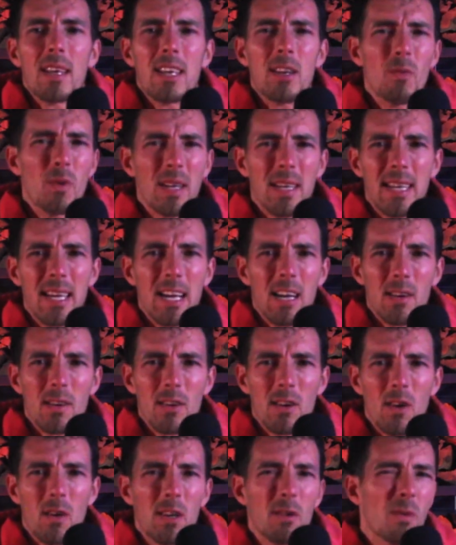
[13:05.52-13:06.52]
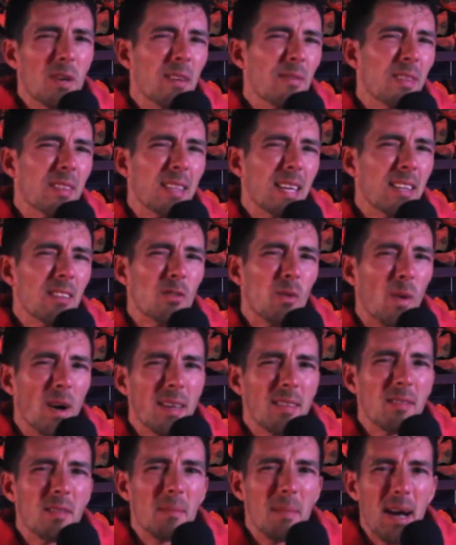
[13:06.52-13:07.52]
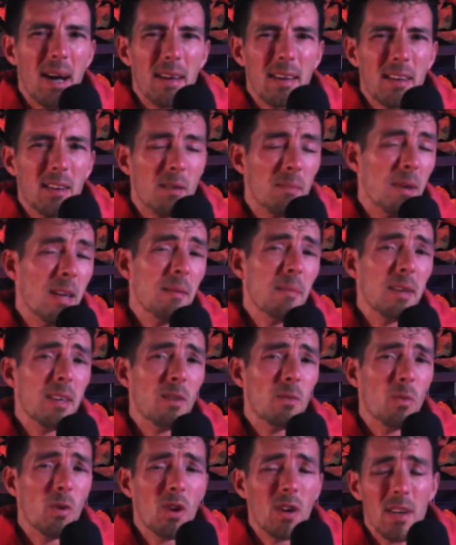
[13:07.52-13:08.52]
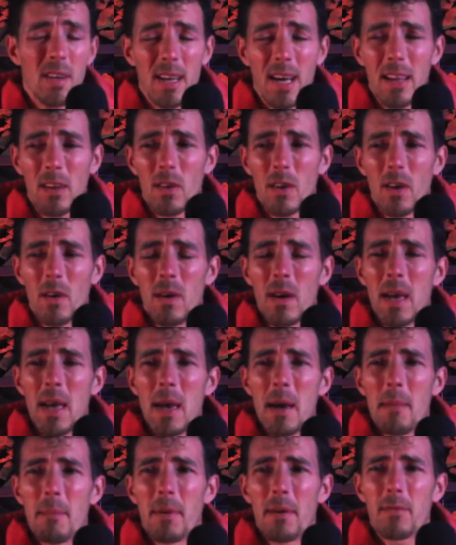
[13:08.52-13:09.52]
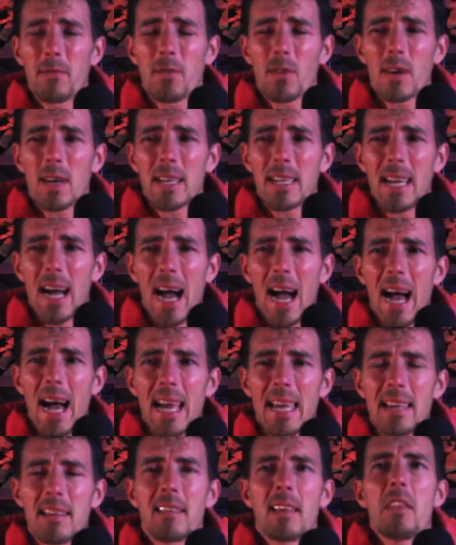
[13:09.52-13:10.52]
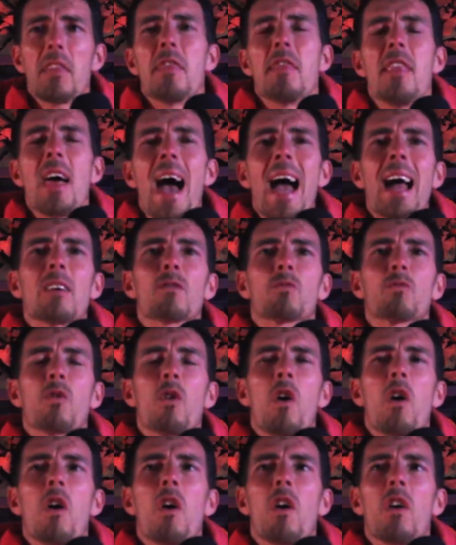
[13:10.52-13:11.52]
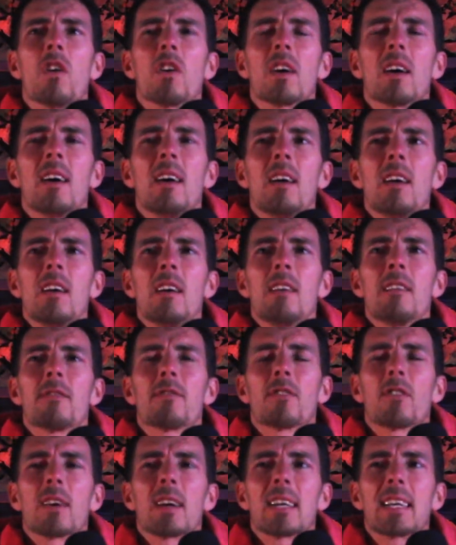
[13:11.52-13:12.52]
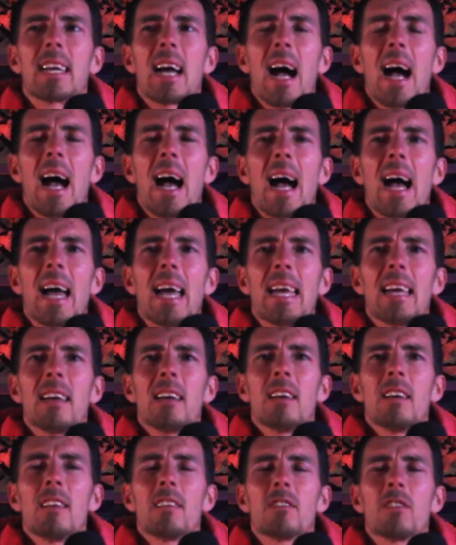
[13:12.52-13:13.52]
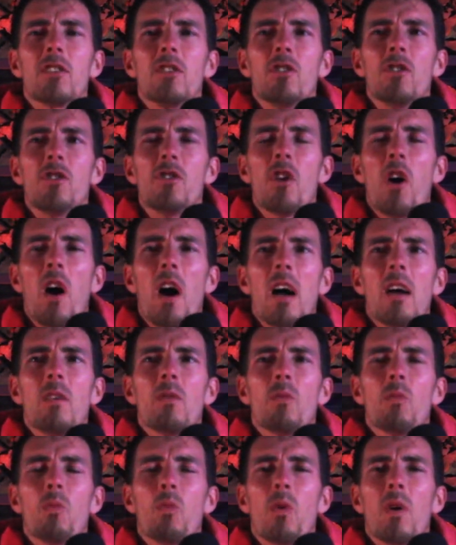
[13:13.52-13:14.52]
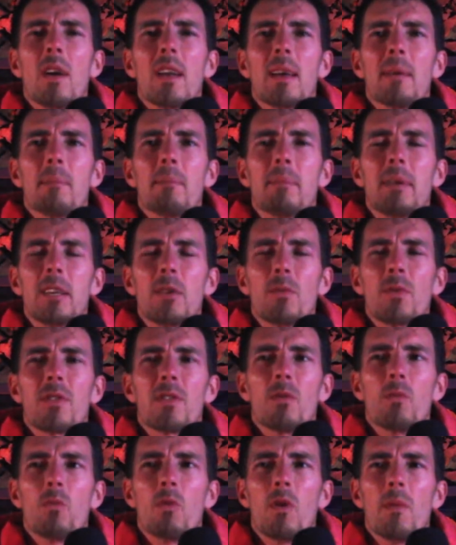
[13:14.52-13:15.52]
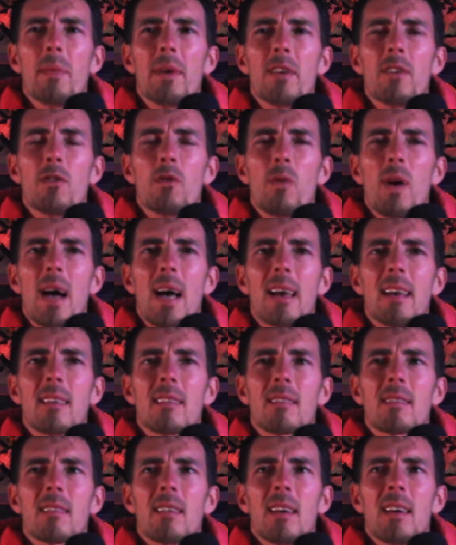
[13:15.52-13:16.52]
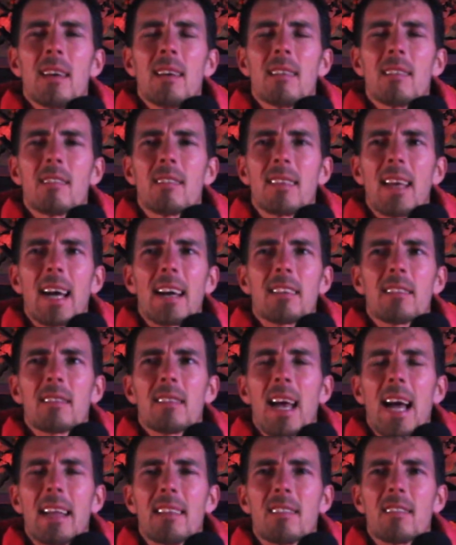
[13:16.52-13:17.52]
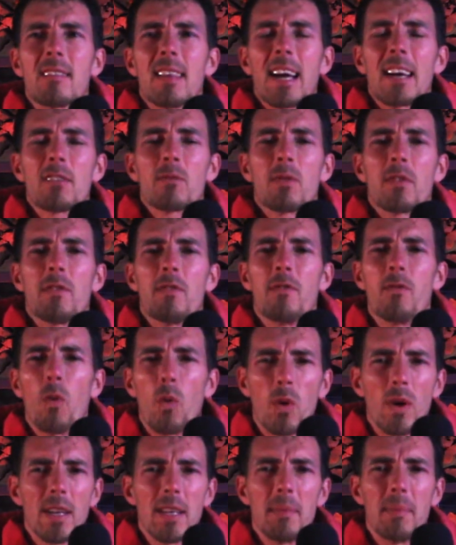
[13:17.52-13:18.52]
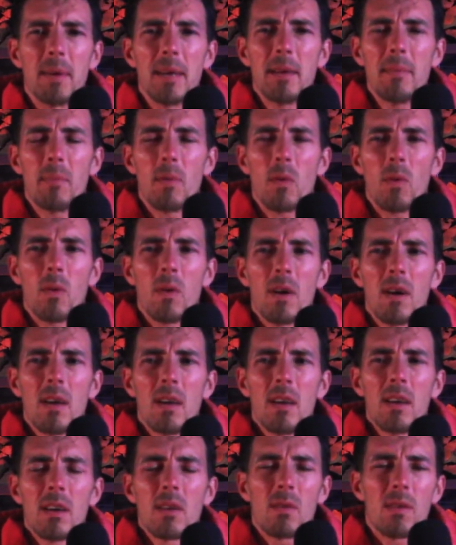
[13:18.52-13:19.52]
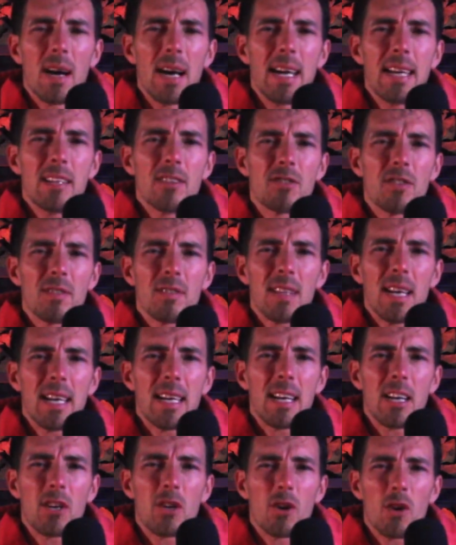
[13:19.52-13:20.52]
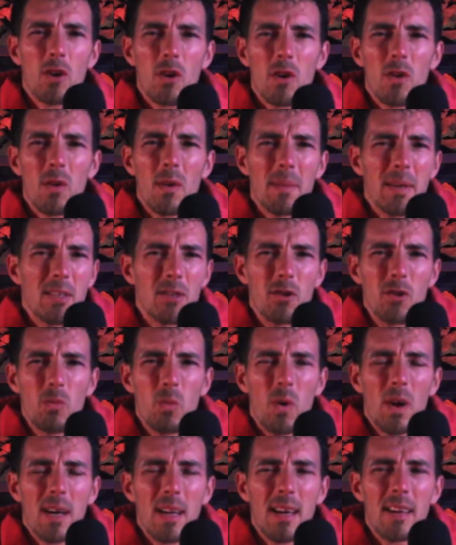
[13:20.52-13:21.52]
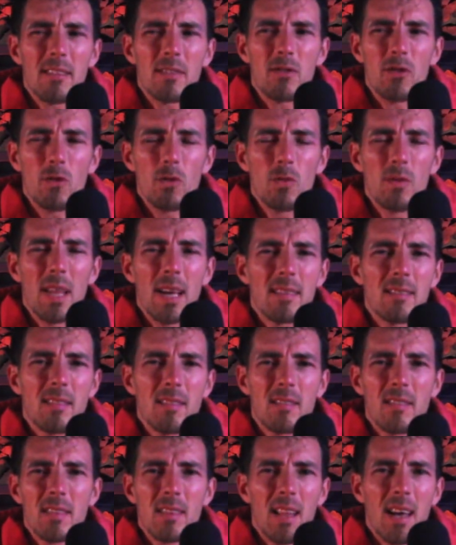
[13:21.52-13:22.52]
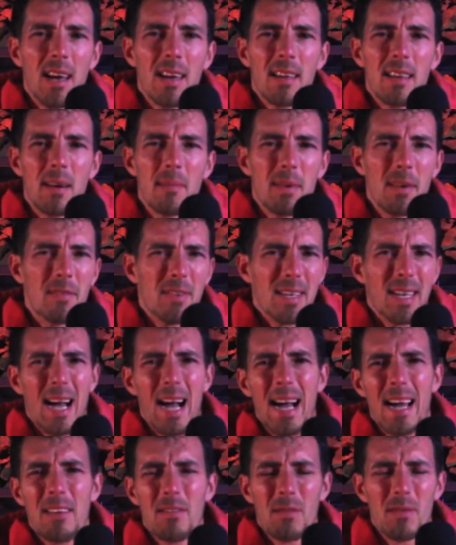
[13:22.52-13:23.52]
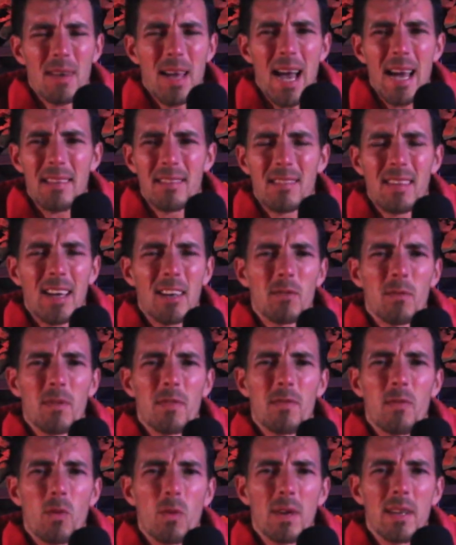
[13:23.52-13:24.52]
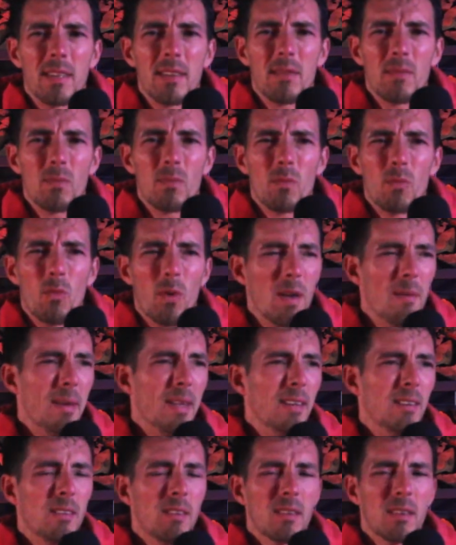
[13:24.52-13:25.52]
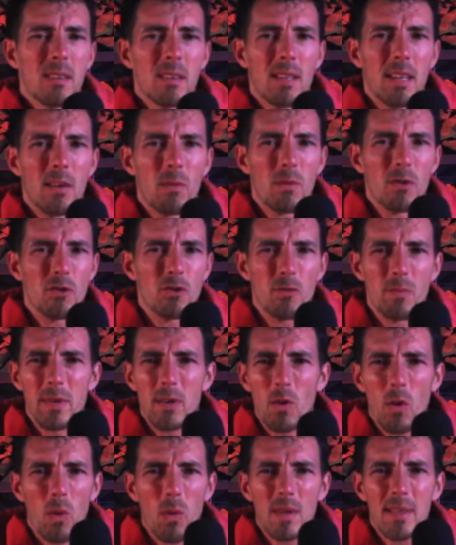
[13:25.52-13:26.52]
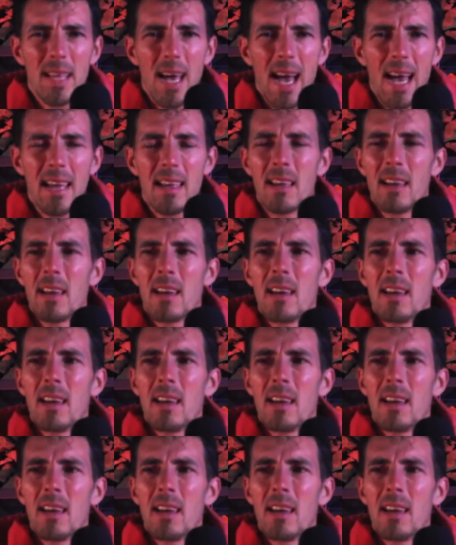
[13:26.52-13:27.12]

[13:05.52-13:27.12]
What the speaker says: He wouldn't care at all. He wouldn't even think twice about it, or maybe he would. I don't know. But for a guy, is it that wrong for a guy to not want to be with a woman who had sex with 40 people? Right? Just like a girl, I mean, do you want a dude that's a slut? I mean, if a guy had sex with 40 women, like, would you be cool with that?